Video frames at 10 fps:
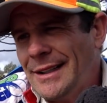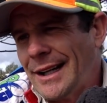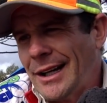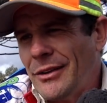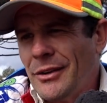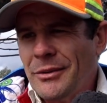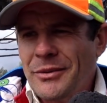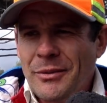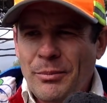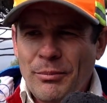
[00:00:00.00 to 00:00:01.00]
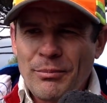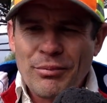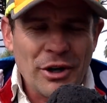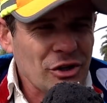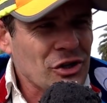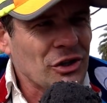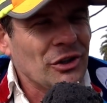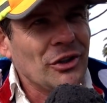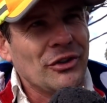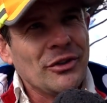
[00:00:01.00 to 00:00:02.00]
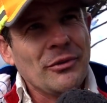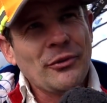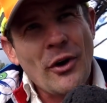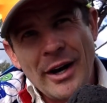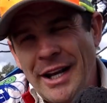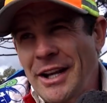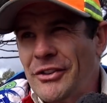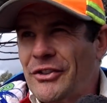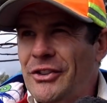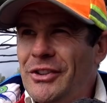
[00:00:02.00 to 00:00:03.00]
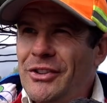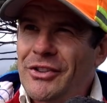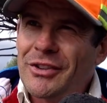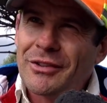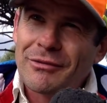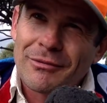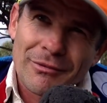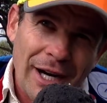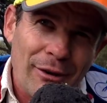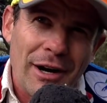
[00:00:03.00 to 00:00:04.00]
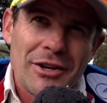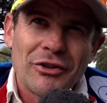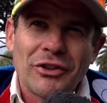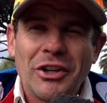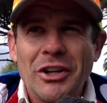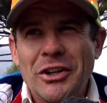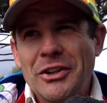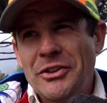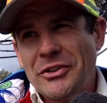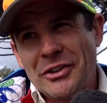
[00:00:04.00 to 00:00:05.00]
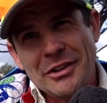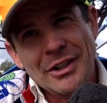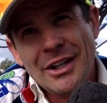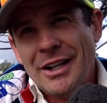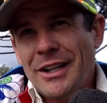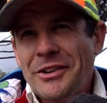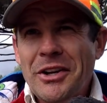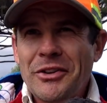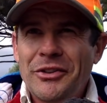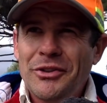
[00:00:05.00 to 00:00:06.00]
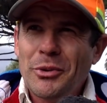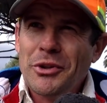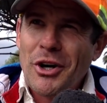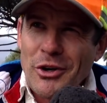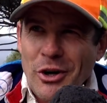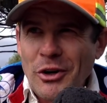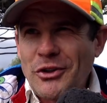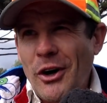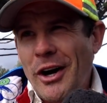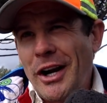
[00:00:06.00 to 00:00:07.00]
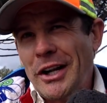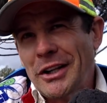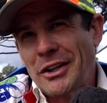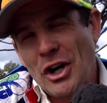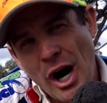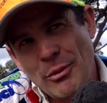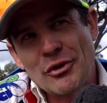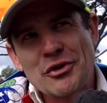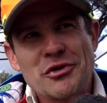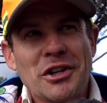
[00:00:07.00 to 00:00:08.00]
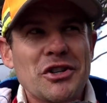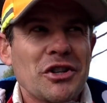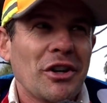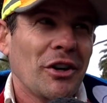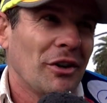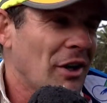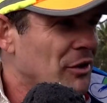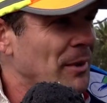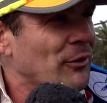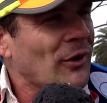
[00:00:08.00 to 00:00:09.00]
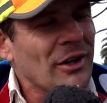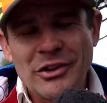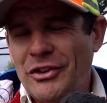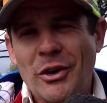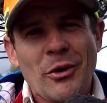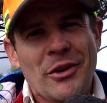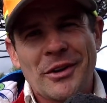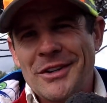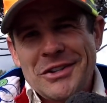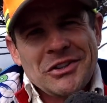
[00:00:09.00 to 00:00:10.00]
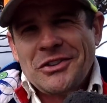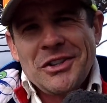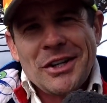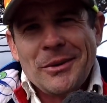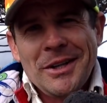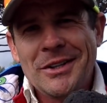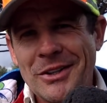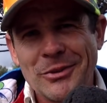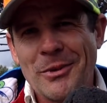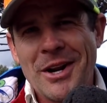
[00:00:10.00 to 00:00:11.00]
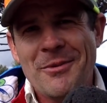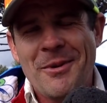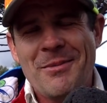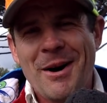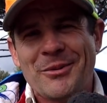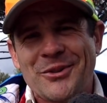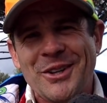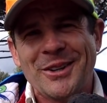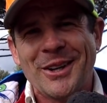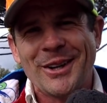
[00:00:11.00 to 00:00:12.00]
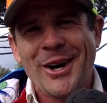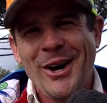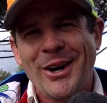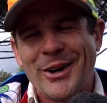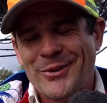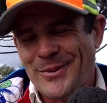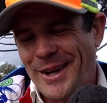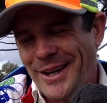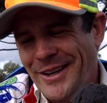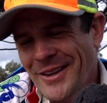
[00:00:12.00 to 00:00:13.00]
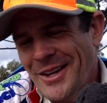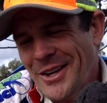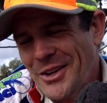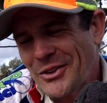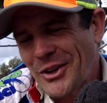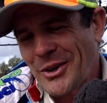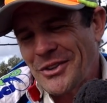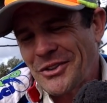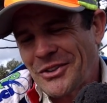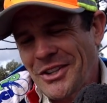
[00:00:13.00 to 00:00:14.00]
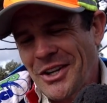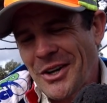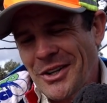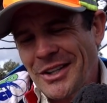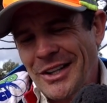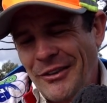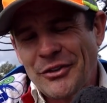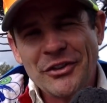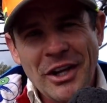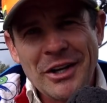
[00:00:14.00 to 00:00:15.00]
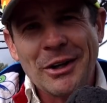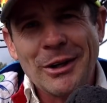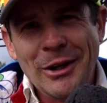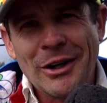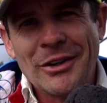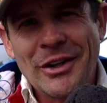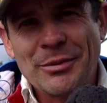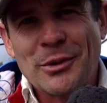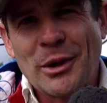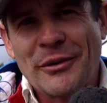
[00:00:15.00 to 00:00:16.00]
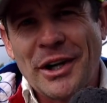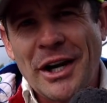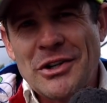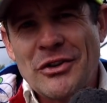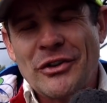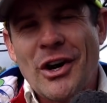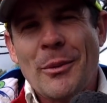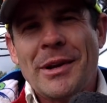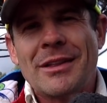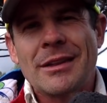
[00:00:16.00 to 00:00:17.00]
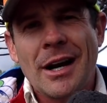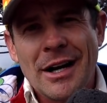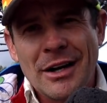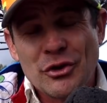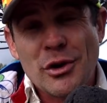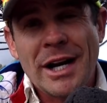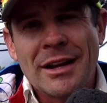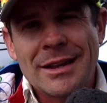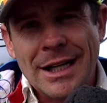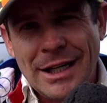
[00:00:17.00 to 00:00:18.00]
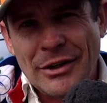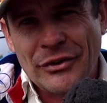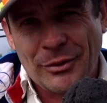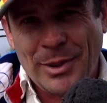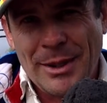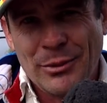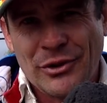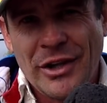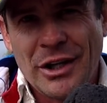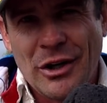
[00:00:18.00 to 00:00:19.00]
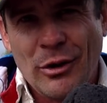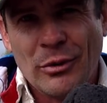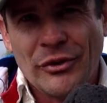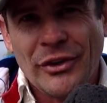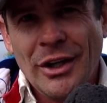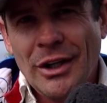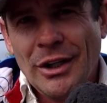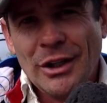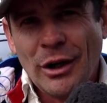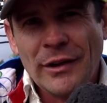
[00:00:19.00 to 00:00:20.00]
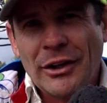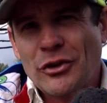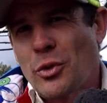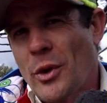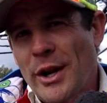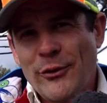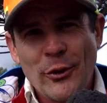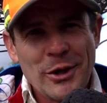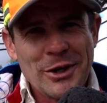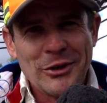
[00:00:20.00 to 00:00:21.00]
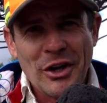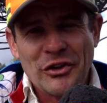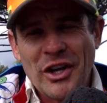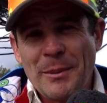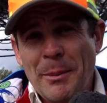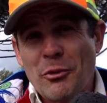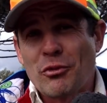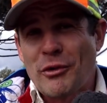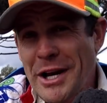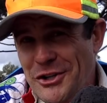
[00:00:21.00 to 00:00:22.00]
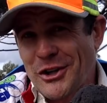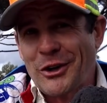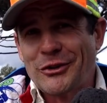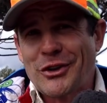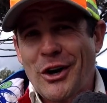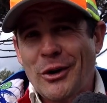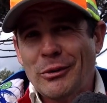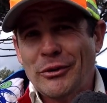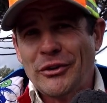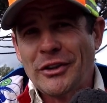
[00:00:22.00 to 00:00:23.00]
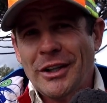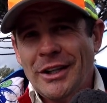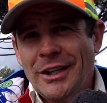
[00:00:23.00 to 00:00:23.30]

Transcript: and the pressures and finances and outrageous kids and then doing yo-yo dieting and carb restriction and intermittent fasting. Just all the, it's just, you know, man, it's a wonder my mom's still alive, man. So it's just, you know, I've seen a lot. That's my qualifications, and helping training thousands of people to their goals over the last 24 years and seeing people reach those goals